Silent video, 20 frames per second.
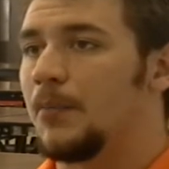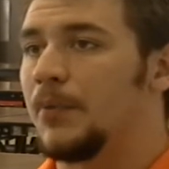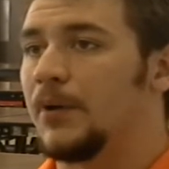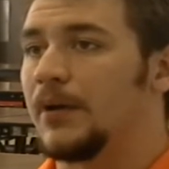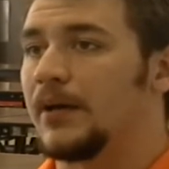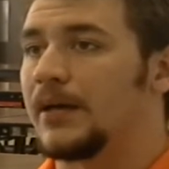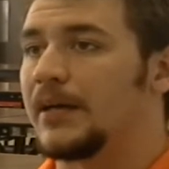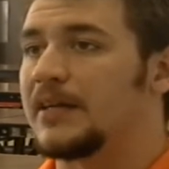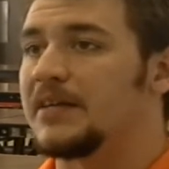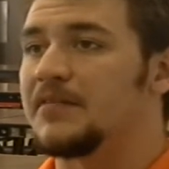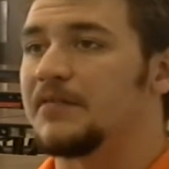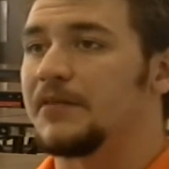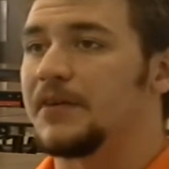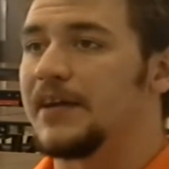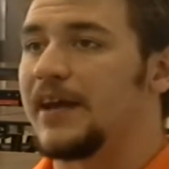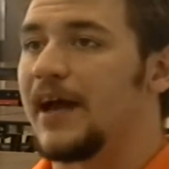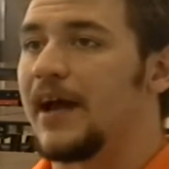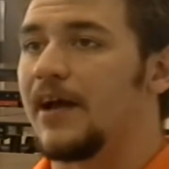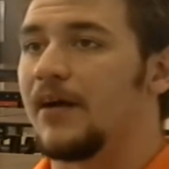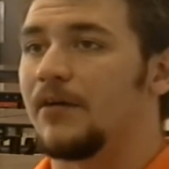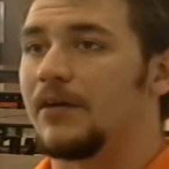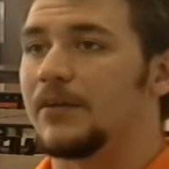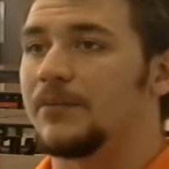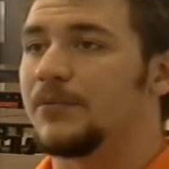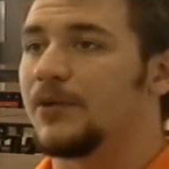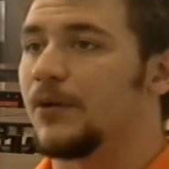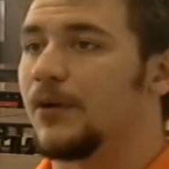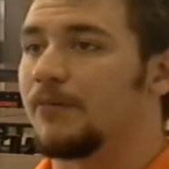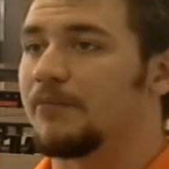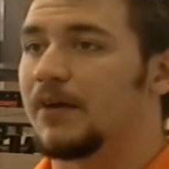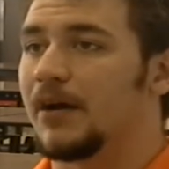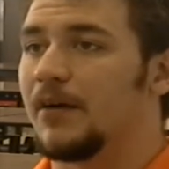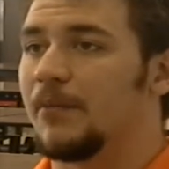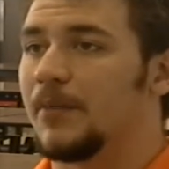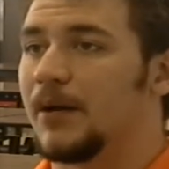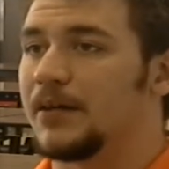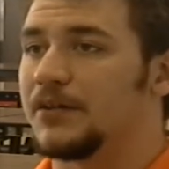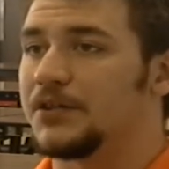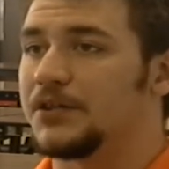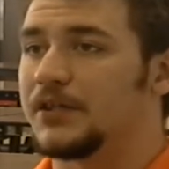But even now, even though I've
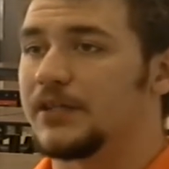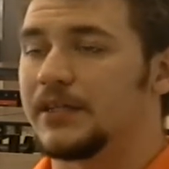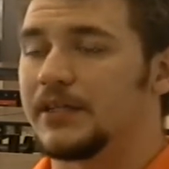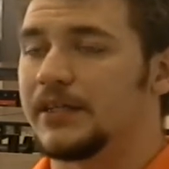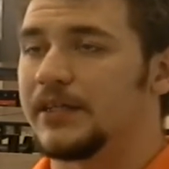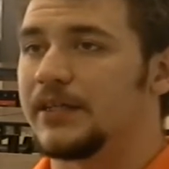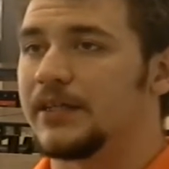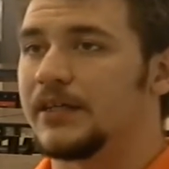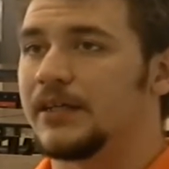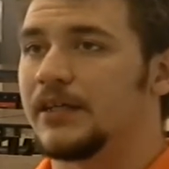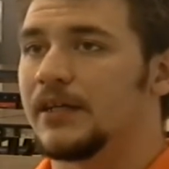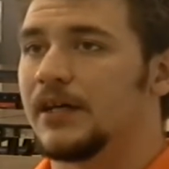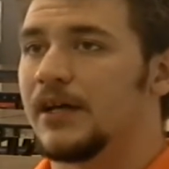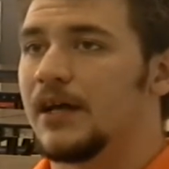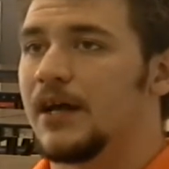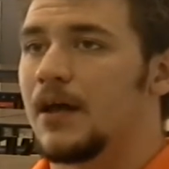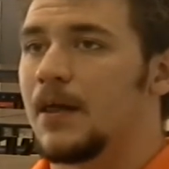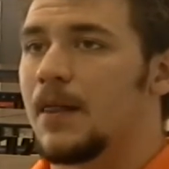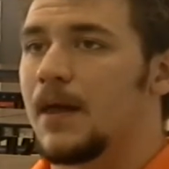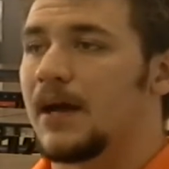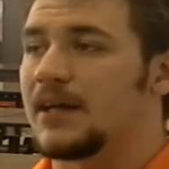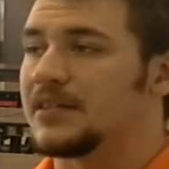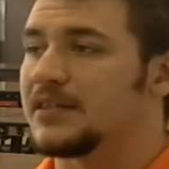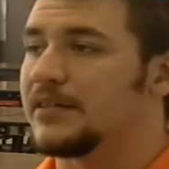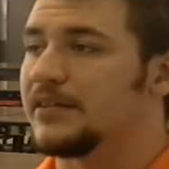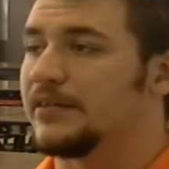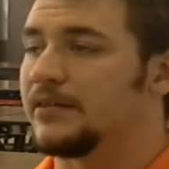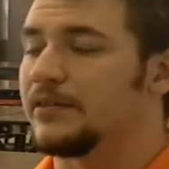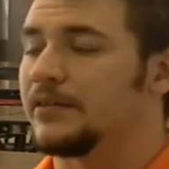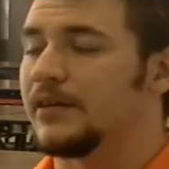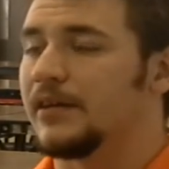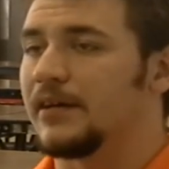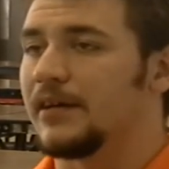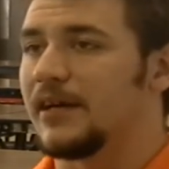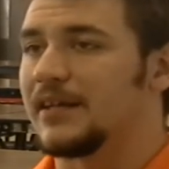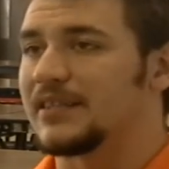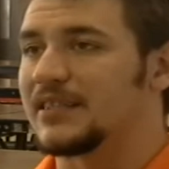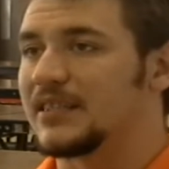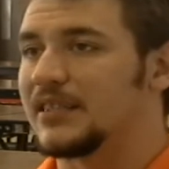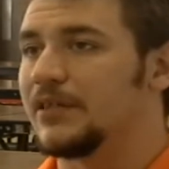got my GED, I still
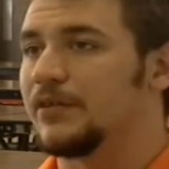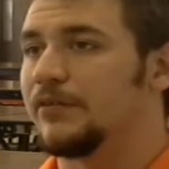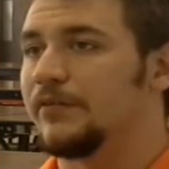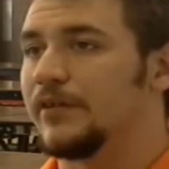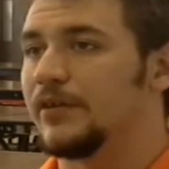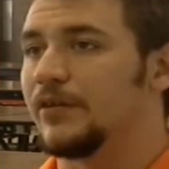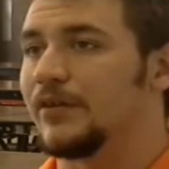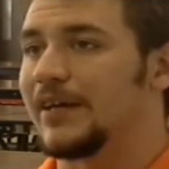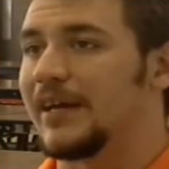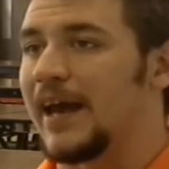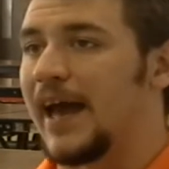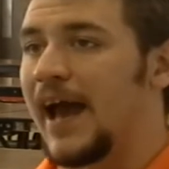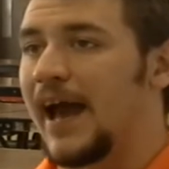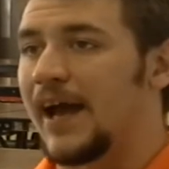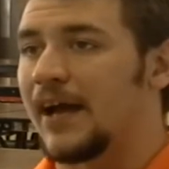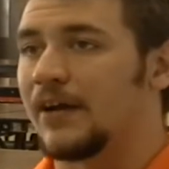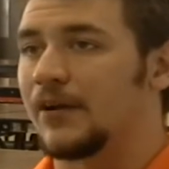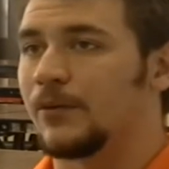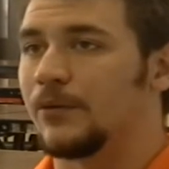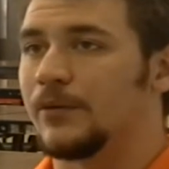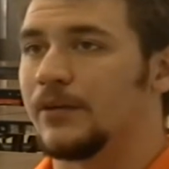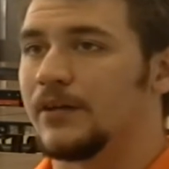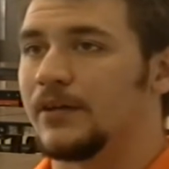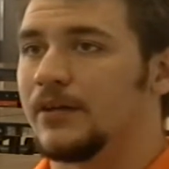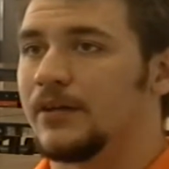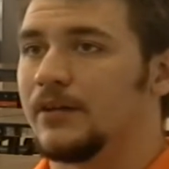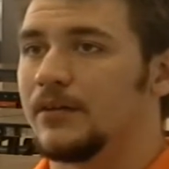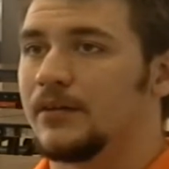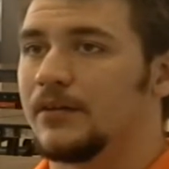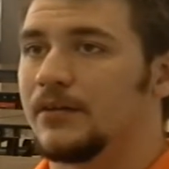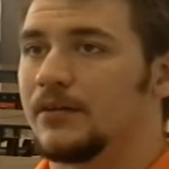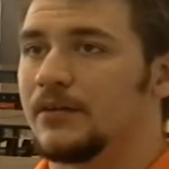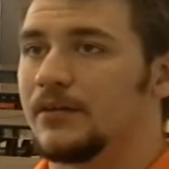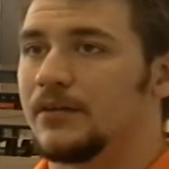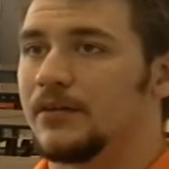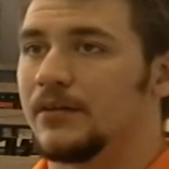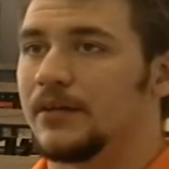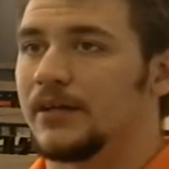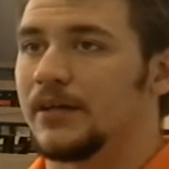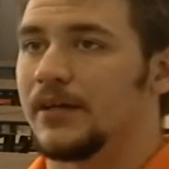feel inadequate
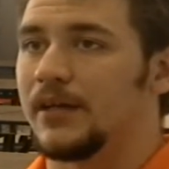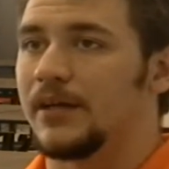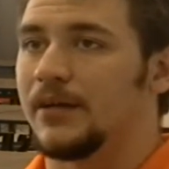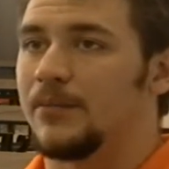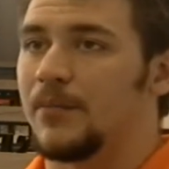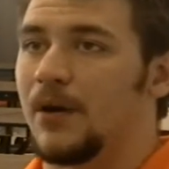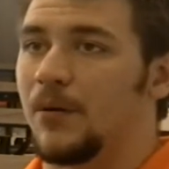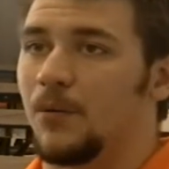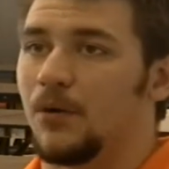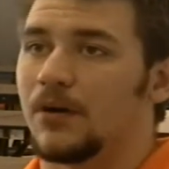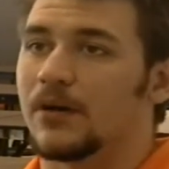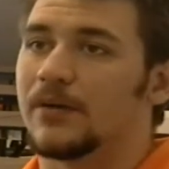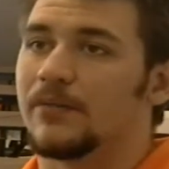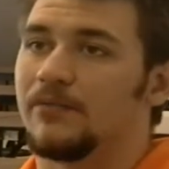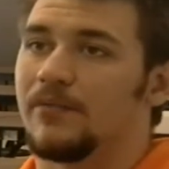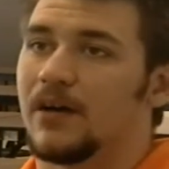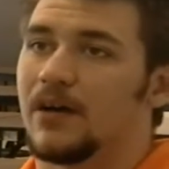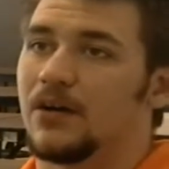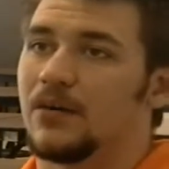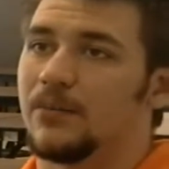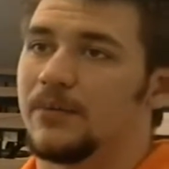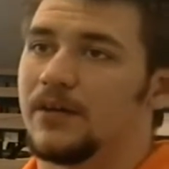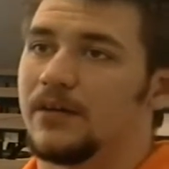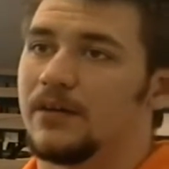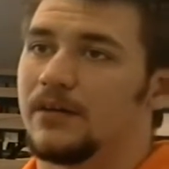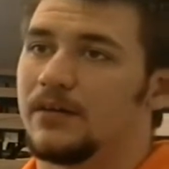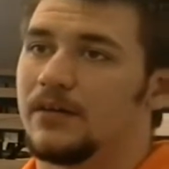in my work environment.